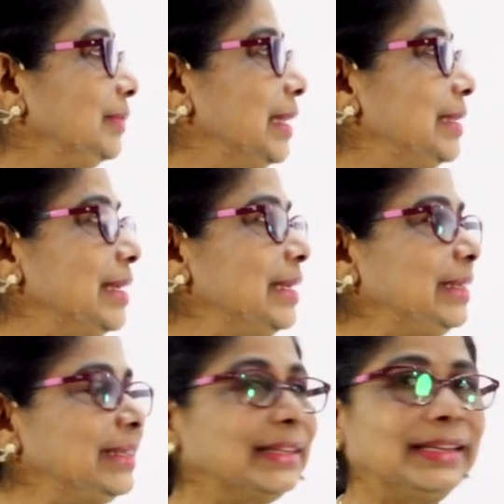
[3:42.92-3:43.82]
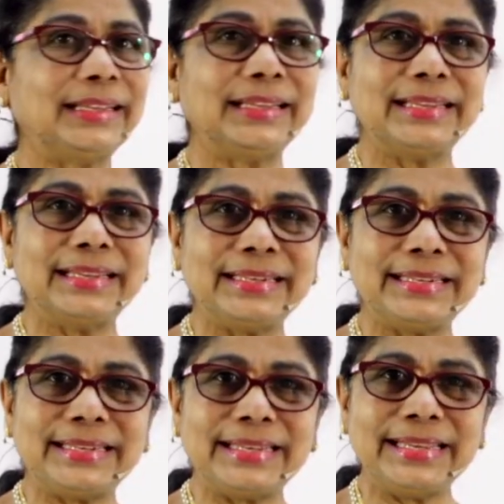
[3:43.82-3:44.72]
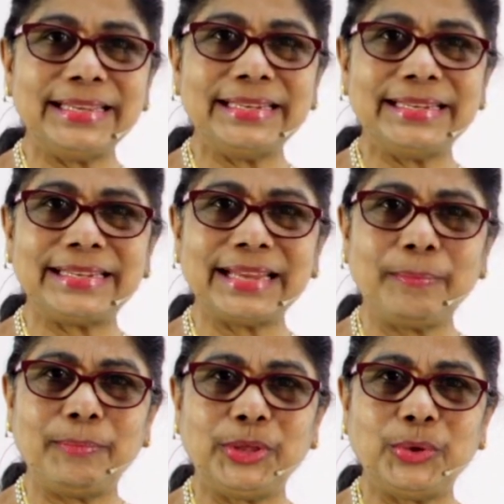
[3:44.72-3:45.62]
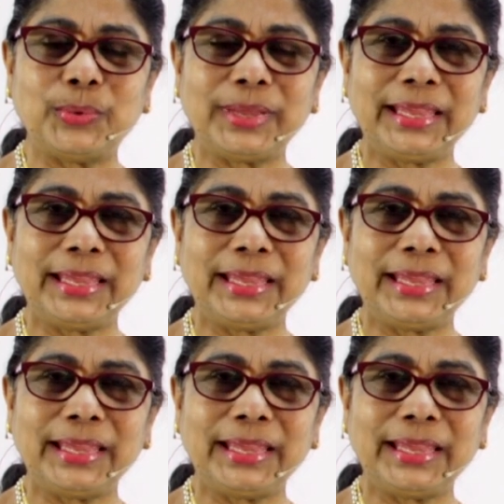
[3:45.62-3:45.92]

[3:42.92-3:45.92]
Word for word: This is T W